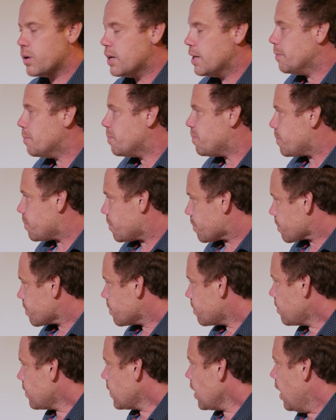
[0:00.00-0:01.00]
There's
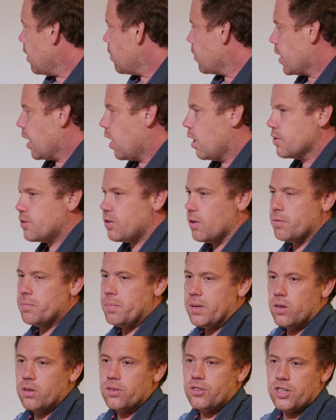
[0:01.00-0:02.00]
many gaps
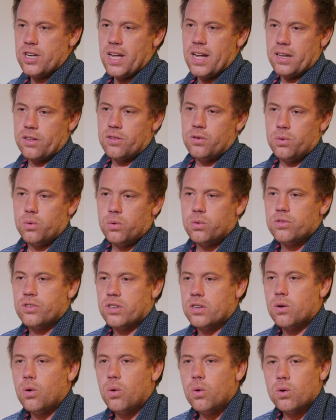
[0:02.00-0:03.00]
in the field, but
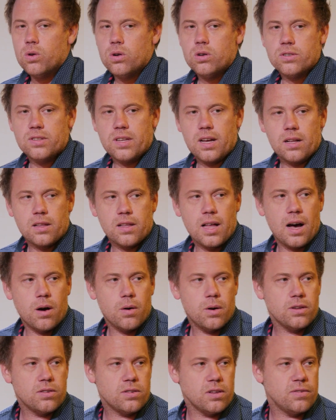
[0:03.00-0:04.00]
the ones that I'm most
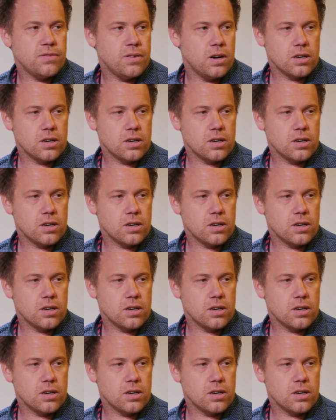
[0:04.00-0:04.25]
interested